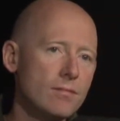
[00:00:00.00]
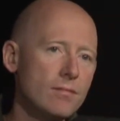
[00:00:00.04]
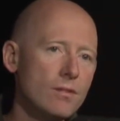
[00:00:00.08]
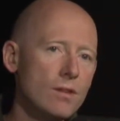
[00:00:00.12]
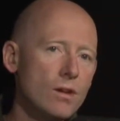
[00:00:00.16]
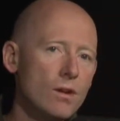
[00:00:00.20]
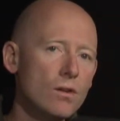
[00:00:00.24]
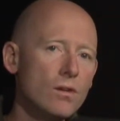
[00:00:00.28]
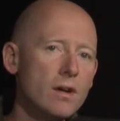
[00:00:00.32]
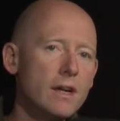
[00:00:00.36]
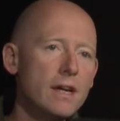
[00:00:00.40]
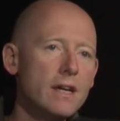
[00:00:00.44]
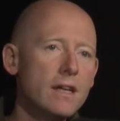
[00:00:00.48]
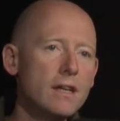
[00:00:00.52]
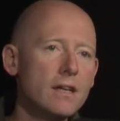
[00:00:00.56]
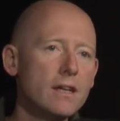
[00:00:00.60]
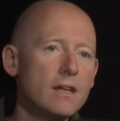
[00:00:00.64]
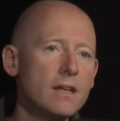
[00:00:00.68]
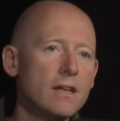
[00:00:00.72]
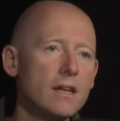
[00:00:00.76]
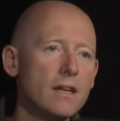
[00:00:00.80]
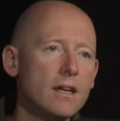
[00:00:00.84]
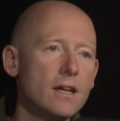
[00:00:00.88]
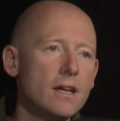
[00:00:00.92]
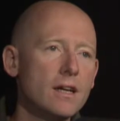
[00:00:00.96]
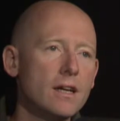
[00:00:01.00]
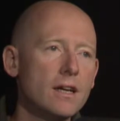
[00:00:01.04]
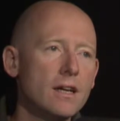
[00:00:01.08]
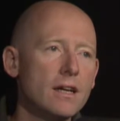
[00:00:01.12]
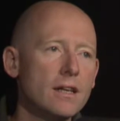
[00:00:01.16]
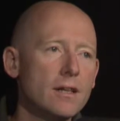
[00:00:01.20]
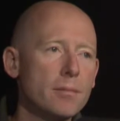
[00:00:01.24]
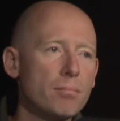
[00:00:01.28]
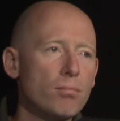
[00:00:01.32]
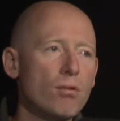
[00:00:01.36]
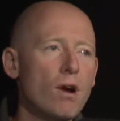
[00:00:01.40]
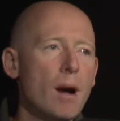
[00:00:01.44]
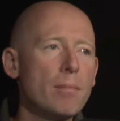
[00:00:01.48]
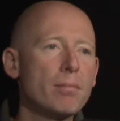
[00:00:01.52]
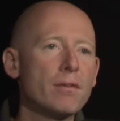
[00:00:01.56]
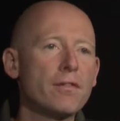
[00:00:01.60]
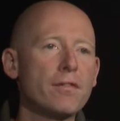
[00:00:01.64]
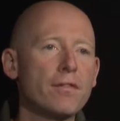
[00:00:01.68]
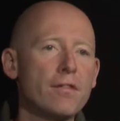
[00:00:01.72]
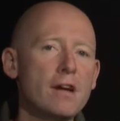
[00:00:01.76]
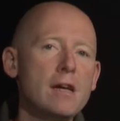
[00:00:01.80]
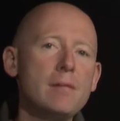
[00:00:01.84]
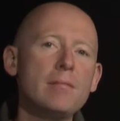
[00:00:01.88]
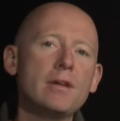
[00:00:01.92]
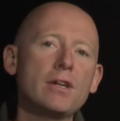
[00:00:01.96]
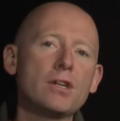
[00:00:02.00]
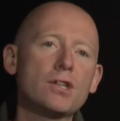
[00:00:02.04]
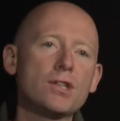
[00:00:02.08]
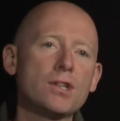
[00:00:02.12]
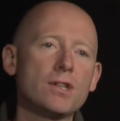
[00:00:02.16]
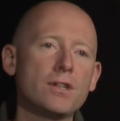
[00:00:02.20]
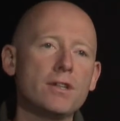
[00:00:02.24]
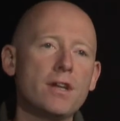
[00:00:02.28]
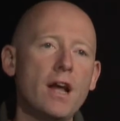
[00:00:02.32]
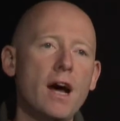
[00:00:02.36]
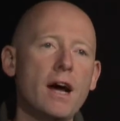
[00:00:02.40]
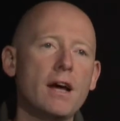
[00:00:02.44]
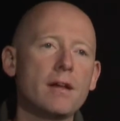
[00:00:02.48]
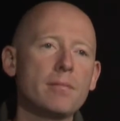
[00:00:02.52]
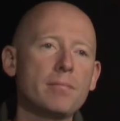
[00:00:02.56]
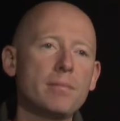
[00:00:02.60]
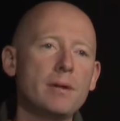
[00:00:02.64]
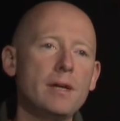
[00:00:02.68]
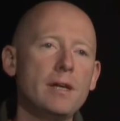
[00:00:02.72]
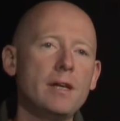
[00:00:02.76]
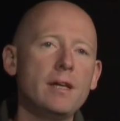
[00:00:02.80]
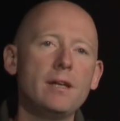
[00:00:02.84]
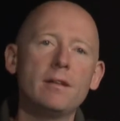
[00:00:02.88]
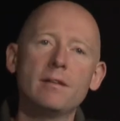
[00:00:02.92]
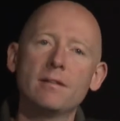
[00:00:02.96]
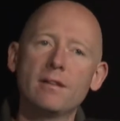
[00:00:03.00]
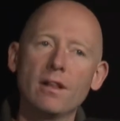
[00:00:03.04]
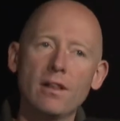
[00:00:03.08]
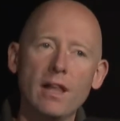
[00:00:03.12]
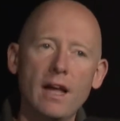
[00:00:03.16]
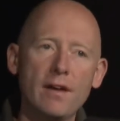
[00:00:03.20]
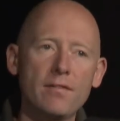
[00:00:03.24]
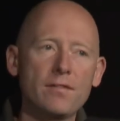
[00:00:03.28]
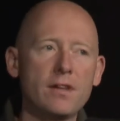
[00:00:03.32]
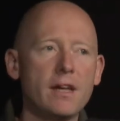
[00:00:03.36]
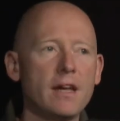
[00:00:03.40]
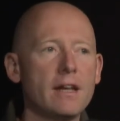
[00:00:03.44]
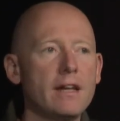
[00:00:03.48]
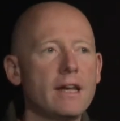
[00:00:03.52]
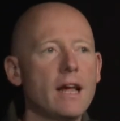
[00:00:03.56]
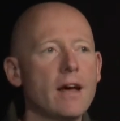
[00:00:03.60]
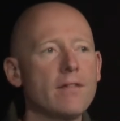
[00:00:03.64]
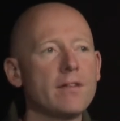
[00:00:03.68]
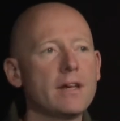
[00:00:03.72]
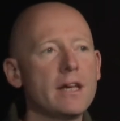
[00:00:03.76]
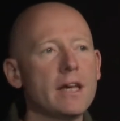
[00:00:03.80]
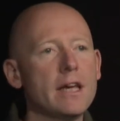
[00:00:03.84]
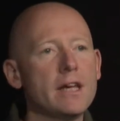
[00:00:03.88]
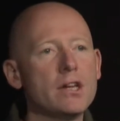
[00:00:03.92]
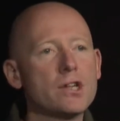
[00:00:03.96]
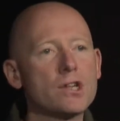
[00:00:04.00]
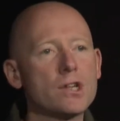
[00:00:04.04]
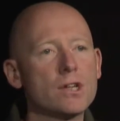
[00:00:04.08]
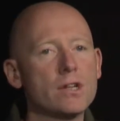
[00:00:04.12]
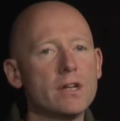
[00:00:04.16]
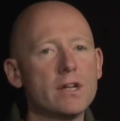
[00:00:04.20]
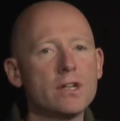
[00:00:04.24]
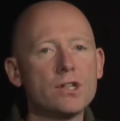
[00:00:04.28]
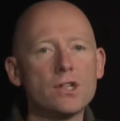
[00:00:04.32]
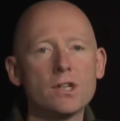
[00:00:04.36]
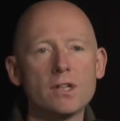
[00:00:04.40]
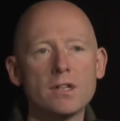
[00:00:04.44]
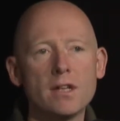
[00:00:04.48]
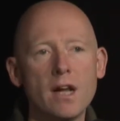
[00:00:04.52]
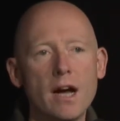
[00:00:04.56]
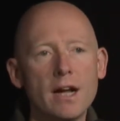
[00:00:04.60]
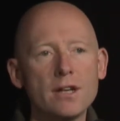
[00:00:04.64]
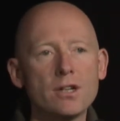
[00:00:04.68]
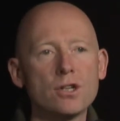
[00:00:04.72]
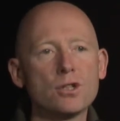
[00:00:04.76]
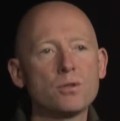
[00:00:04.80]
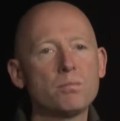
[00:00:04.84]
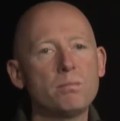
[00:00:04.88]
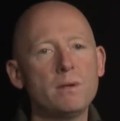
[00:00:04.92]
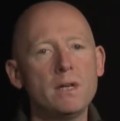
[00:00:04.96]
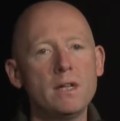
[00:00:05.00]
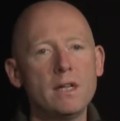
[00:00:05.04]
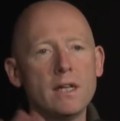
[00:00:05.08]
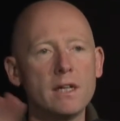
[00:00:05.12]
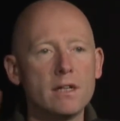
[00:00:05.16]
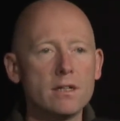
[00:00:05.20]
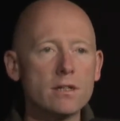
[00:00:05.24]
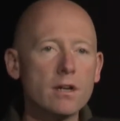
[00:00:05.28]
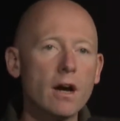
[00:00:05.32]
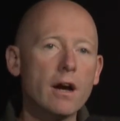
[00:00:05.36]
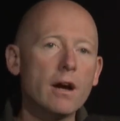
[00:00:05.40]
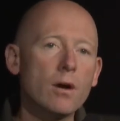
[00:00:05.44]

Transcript: right? The proper framing should not be the left-hand navigation. It should not just be the entire